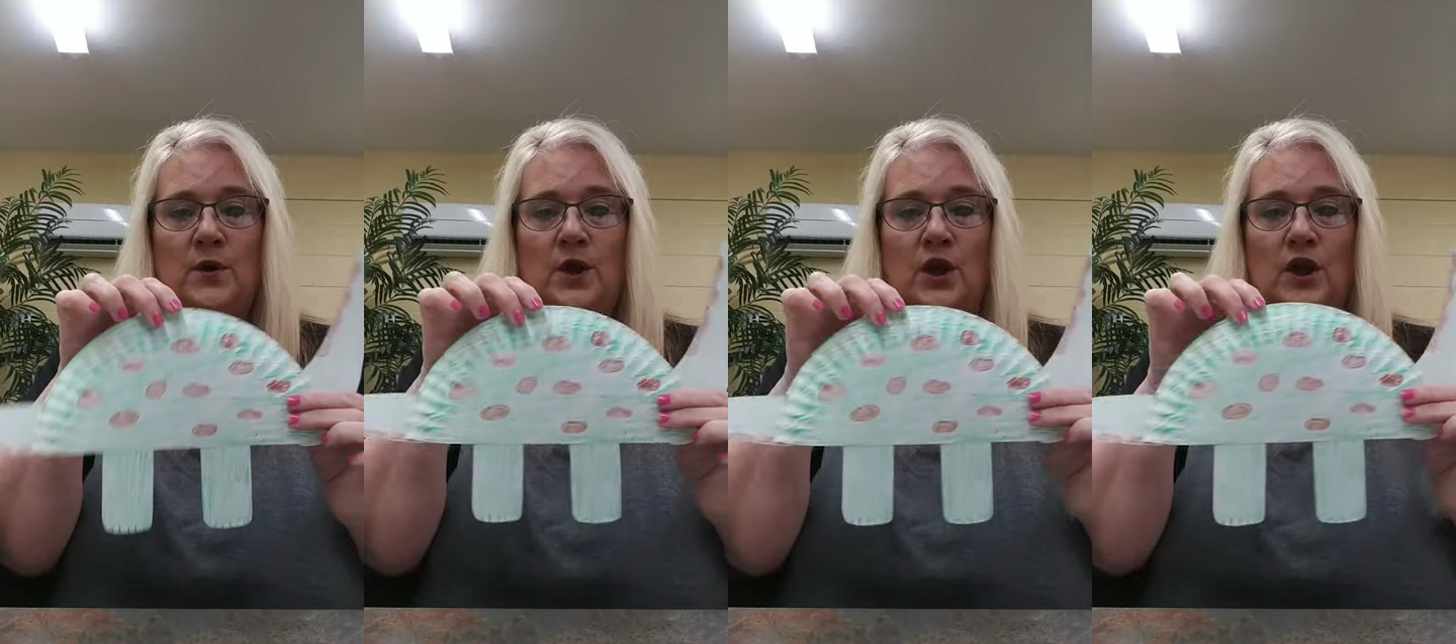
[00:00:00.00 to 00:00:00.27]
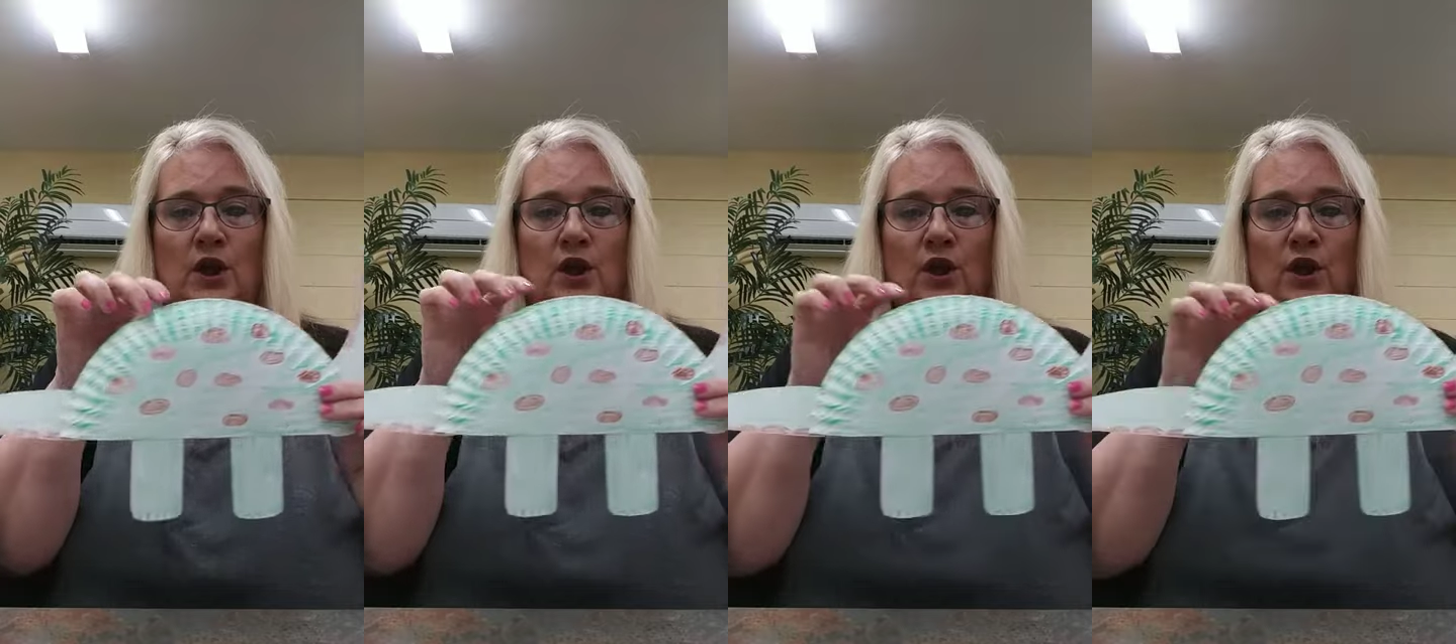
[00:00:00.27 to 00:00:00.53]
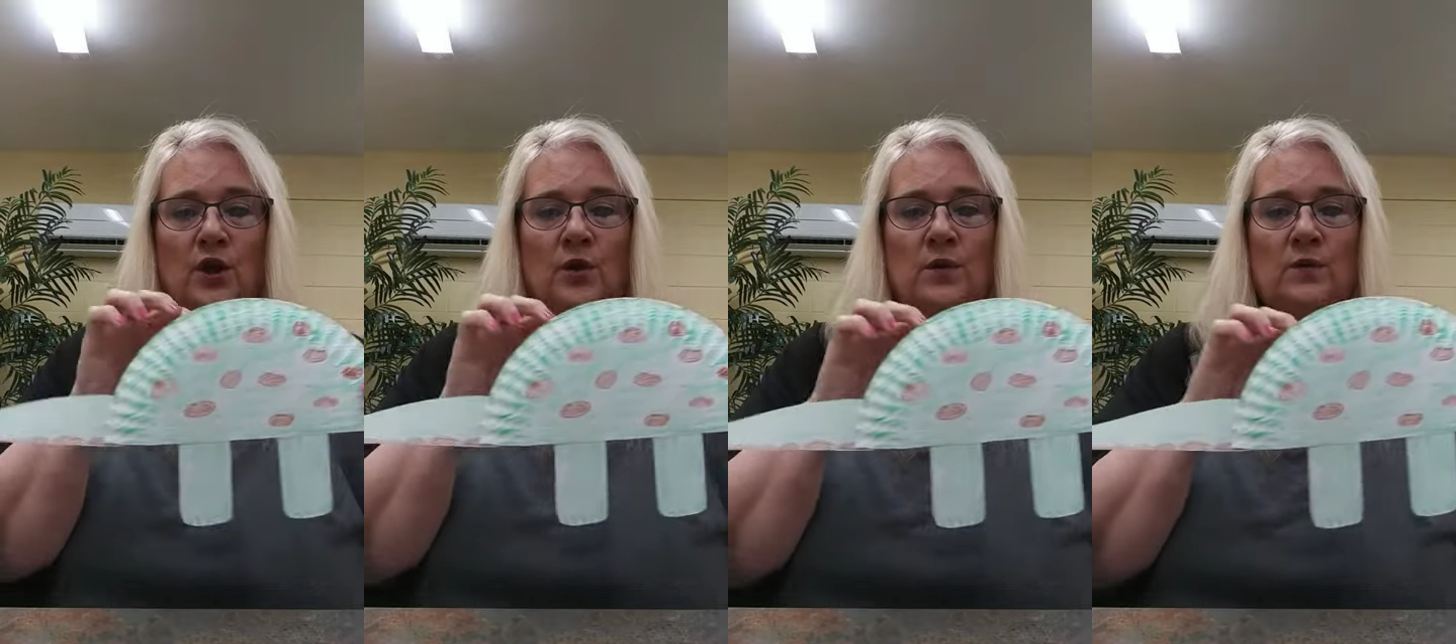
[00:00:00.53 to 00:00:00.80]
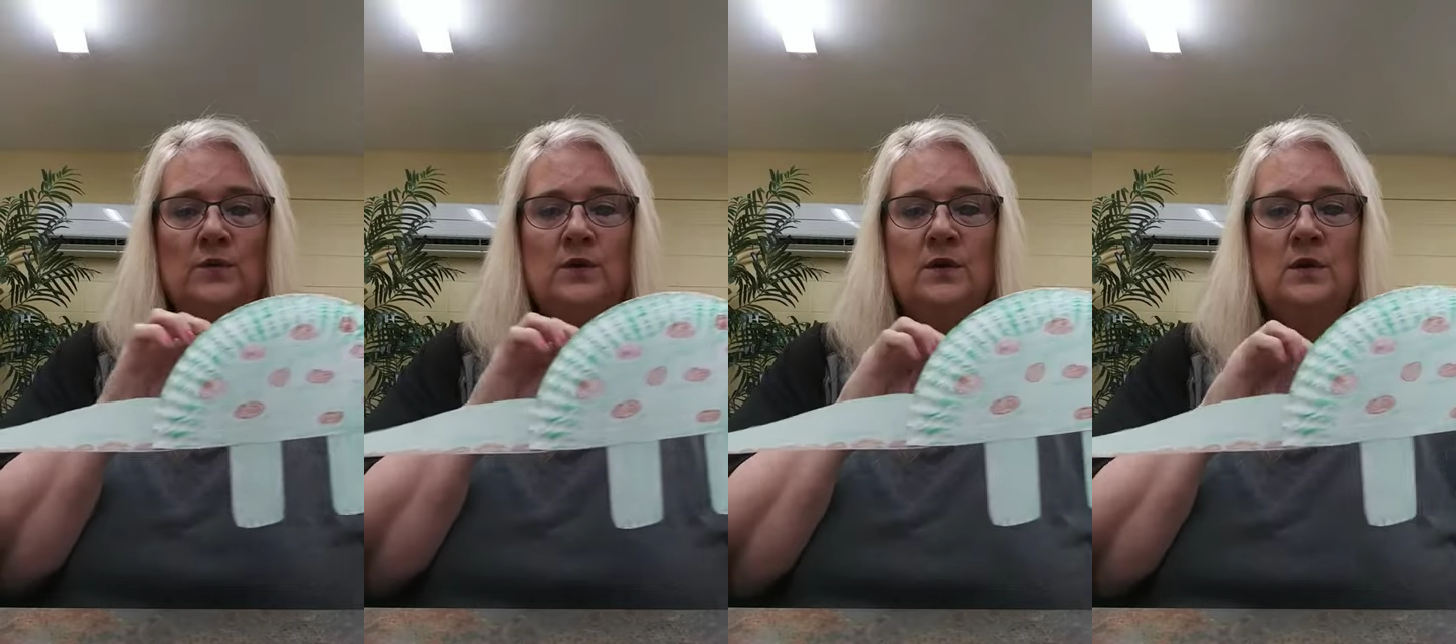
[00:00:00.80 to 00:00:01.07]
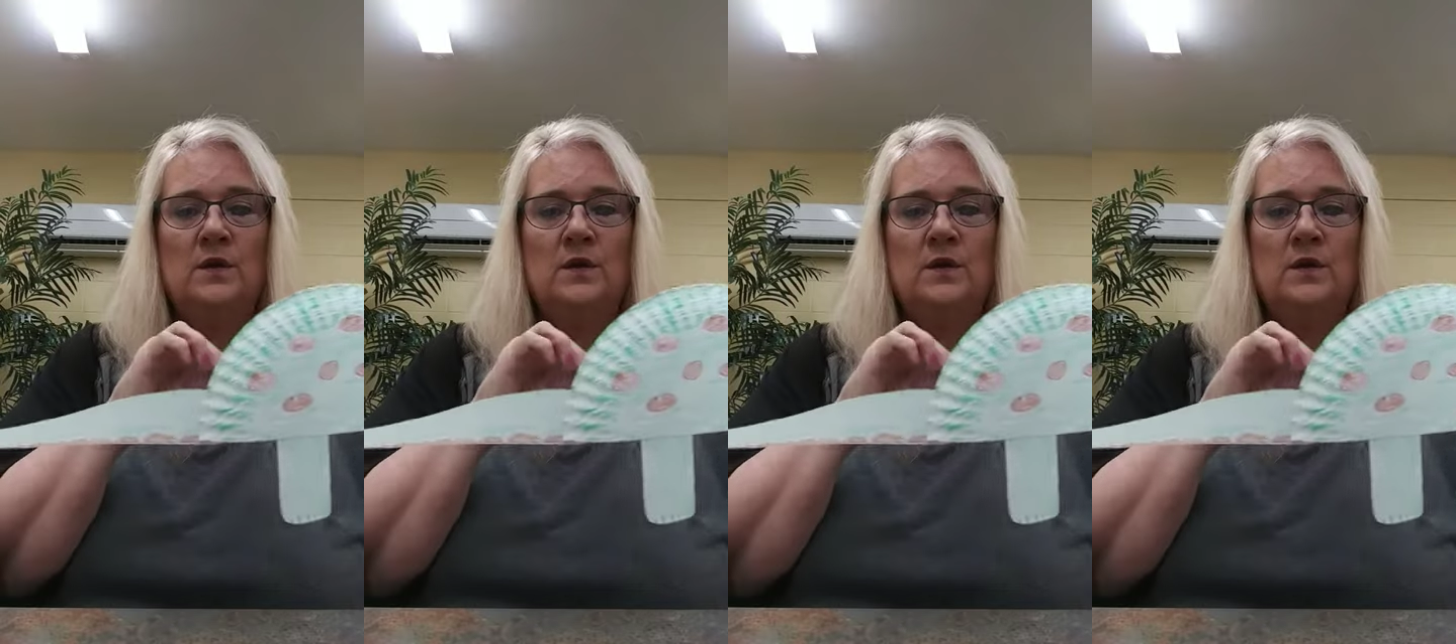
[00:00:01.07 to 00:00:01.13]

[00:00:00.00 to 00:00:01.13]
cute?